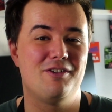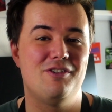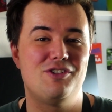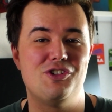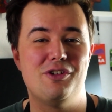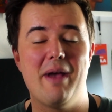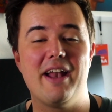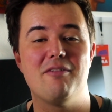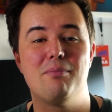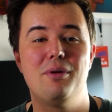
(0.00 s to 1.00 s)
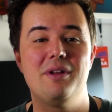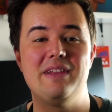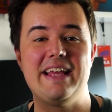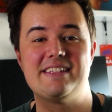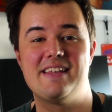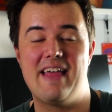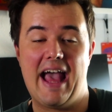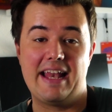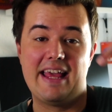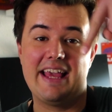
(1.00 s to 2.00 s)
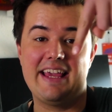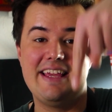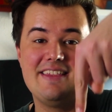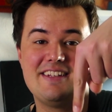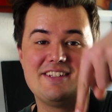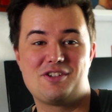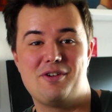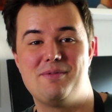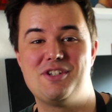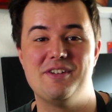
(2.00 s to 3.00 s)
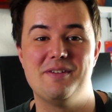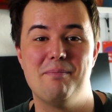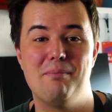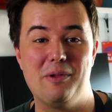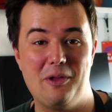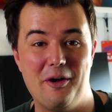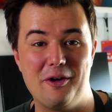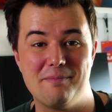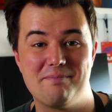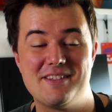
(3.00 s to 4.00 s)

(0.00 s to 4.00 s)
YouTube, and I've put a link to that in the description below.